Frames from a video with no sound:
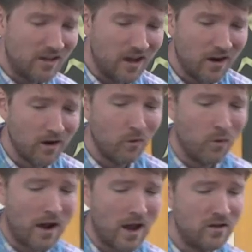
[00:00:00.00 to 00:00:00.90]
care
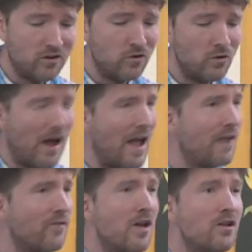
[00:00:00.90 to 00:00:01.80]
what I do. I
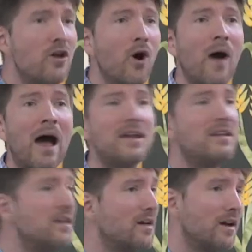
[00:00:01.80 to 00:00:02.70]
have no
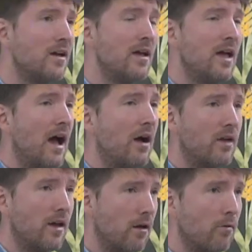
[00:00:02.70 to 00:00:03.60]
idea how to
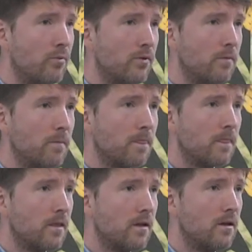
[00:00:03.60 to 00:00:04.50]
help.
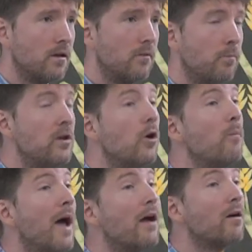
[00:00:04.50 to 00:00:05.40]
But no
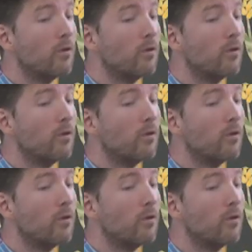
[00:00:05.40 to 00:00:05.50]
matter